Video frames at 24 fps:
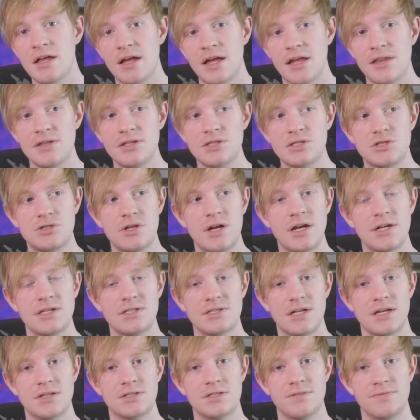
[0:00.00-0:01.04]
And this track
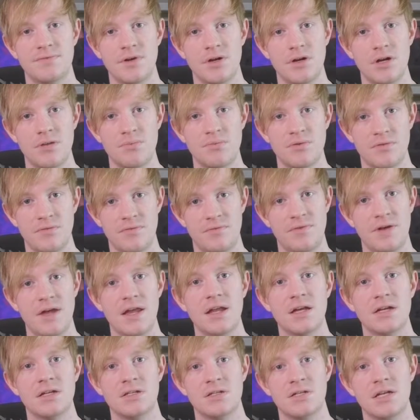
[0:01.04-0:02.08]
is actually very
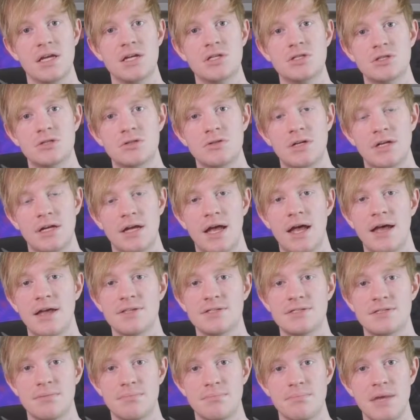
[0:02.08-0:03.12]
prophetic in nature. It
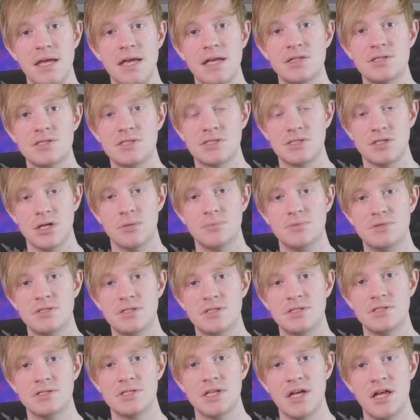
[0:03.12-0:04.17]
has the main
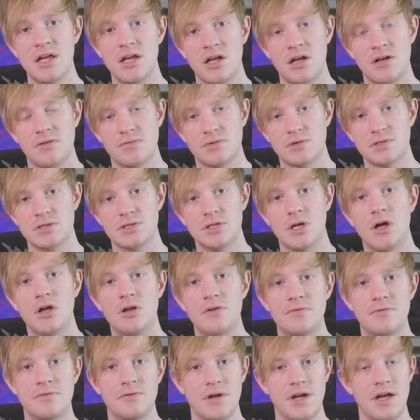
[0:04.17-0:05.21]
substance of
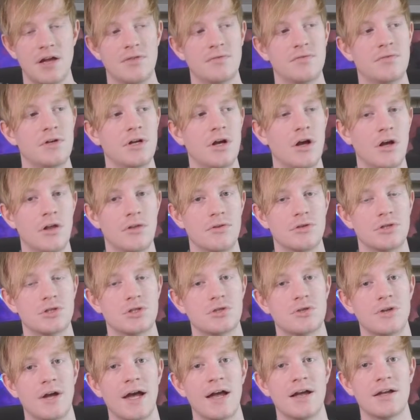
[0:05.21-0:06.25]
resolve for every other
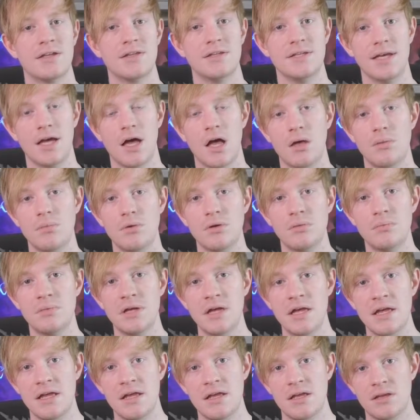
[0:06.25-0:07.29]
track in the album
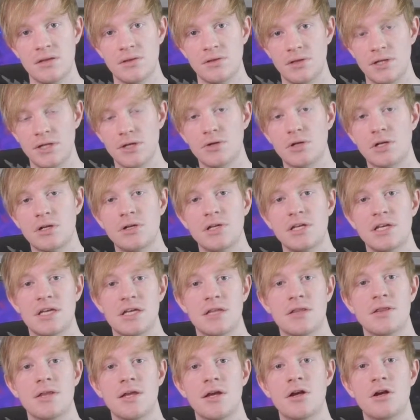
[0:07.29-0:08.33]
lyrically
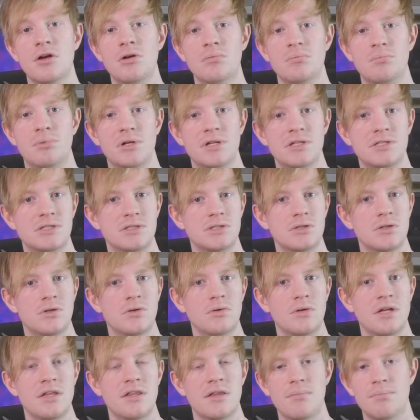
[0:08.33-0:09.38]
in there, but it's
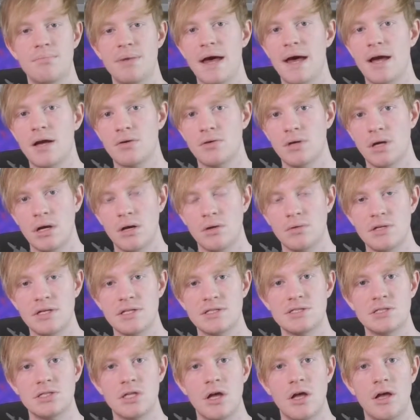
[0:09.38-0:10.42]
so in the background,
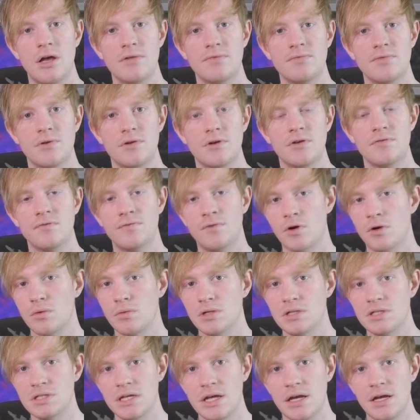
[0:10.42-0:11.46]
it's not very
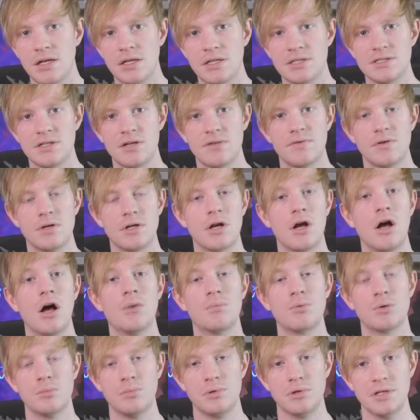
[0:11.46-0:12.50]
forward yet, it's not very
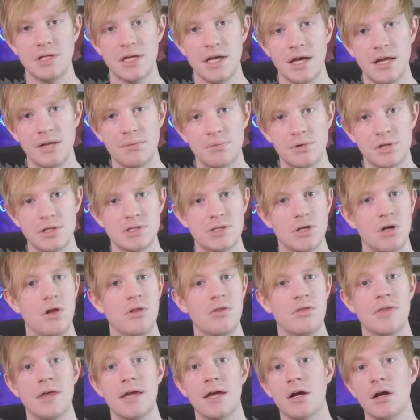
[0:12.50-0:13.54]
comparable yet, but it's
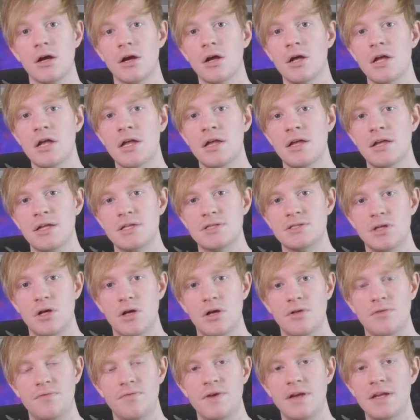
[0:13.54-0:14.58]
all there. It's
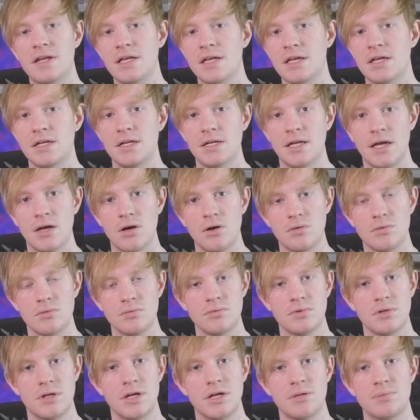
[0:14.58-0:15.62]
all fading in and out,
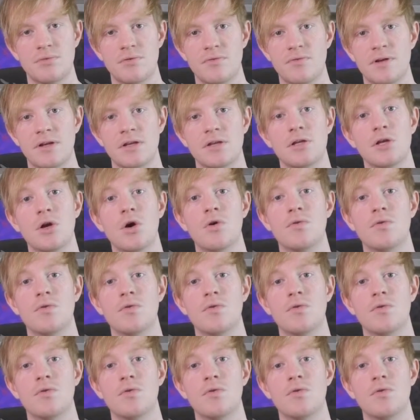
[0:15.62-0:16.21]
like prophetically